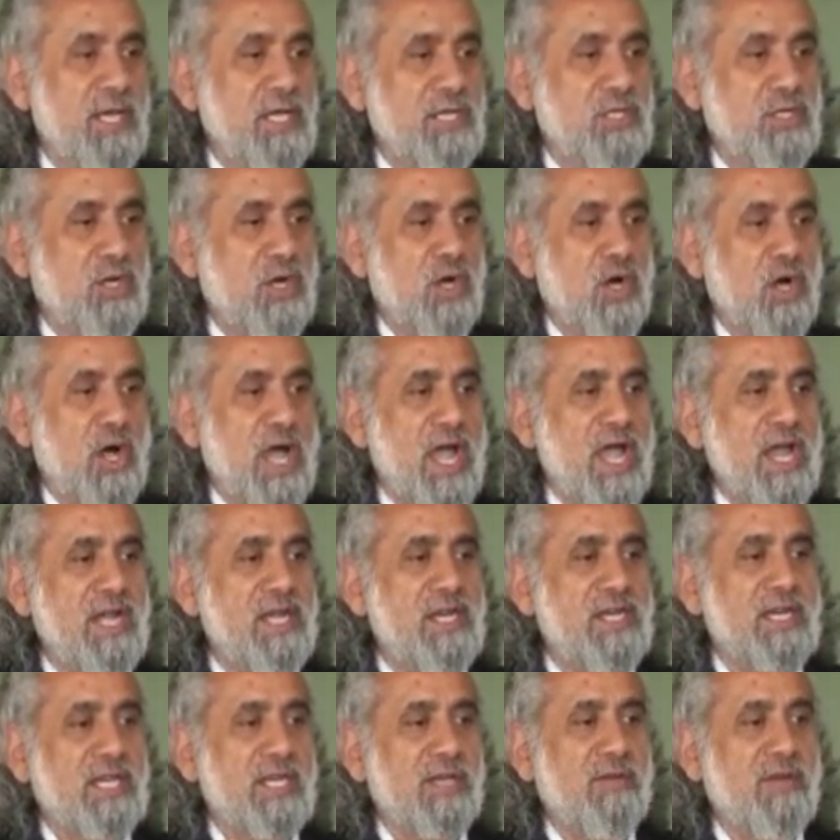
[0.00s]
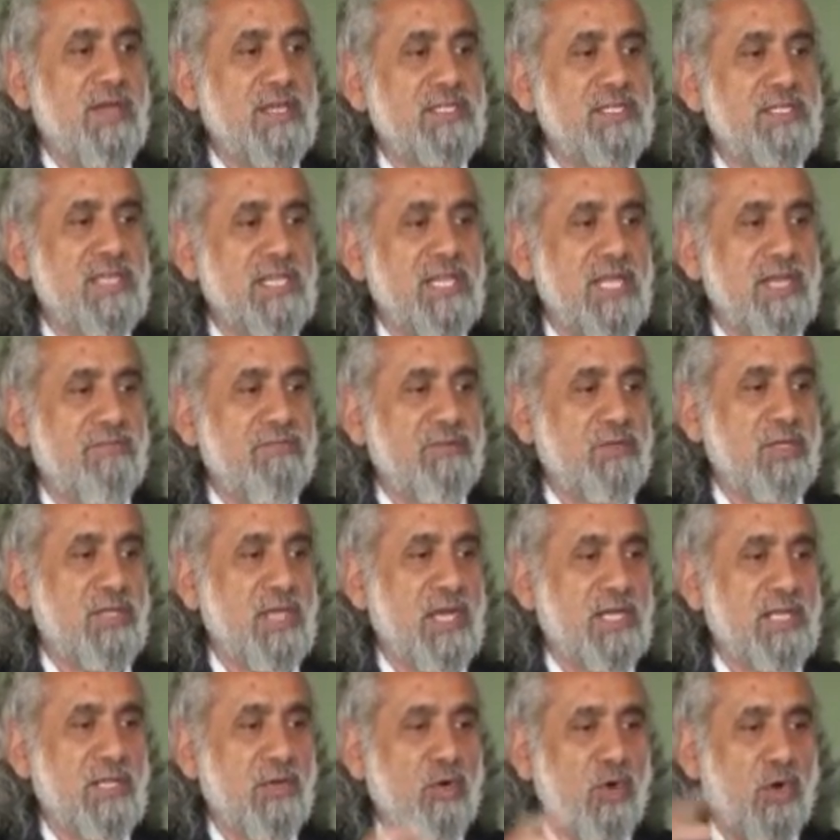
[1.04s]
So I request so
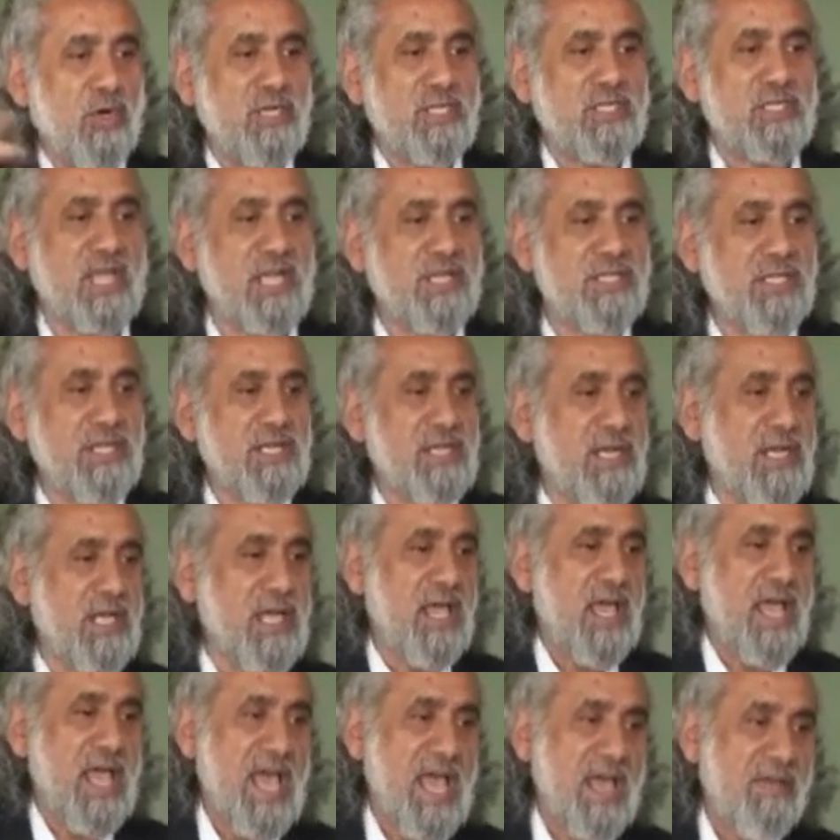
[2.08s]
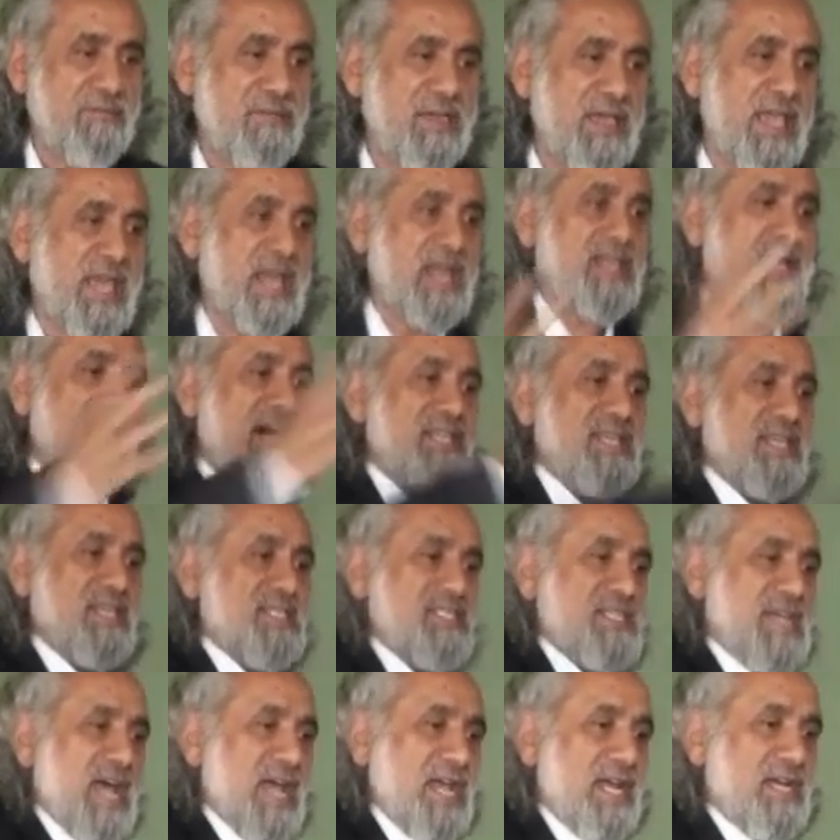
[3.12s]
that the whole discussion, we hear the other
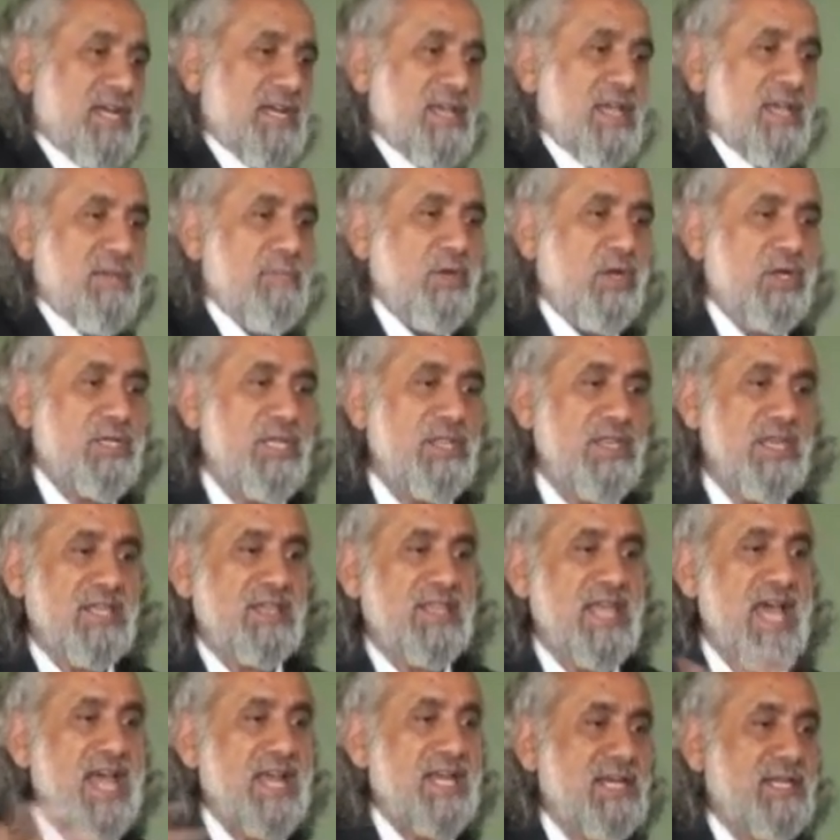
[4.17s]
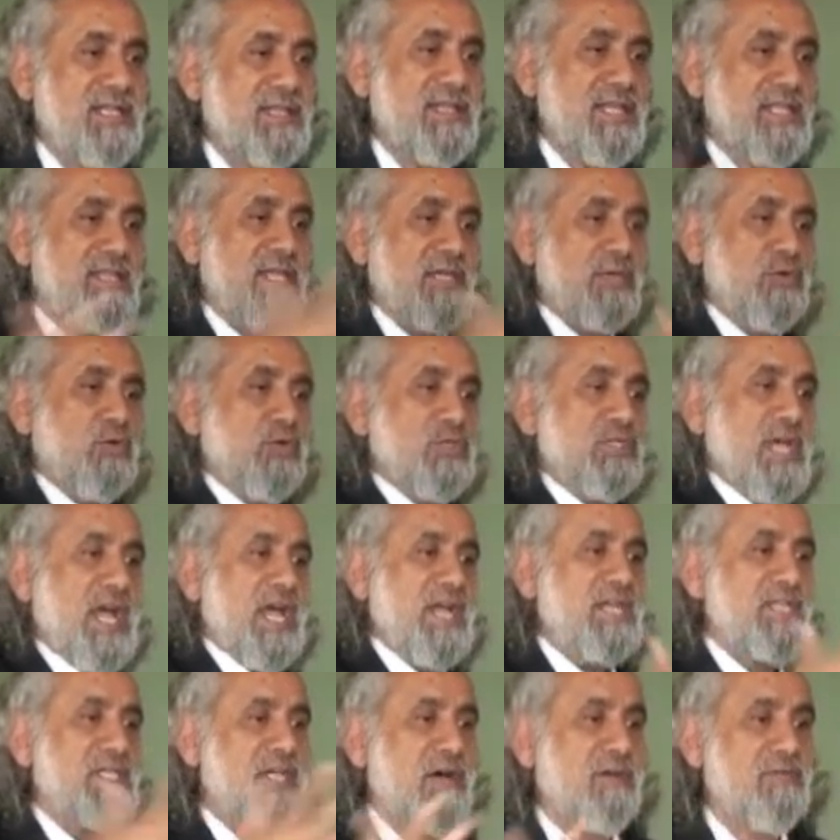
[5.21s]
side, because I think that the two
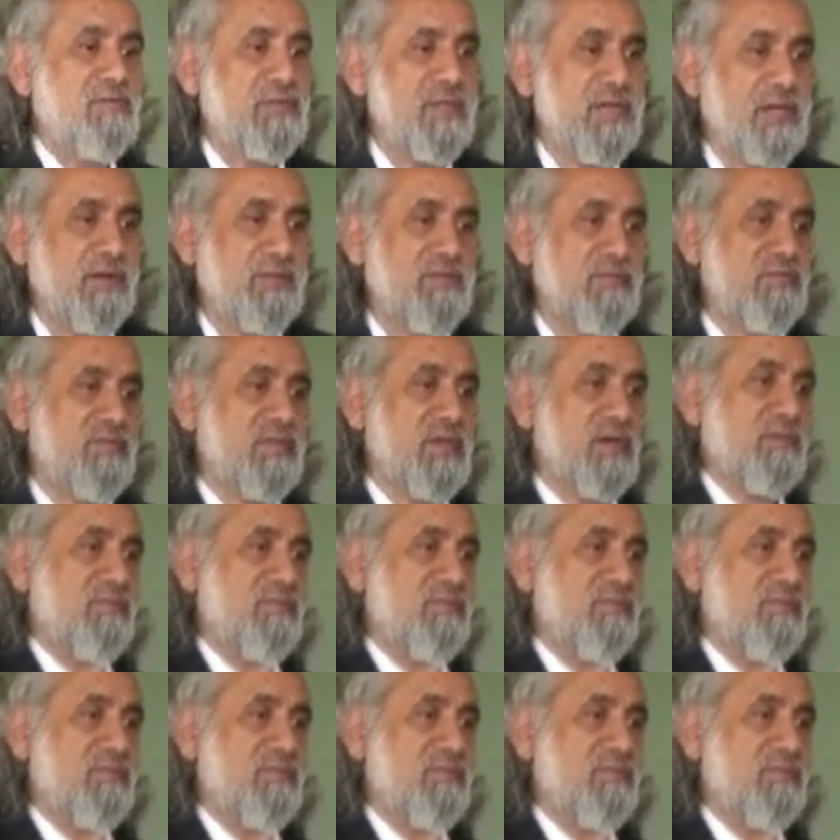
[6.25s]
sides of the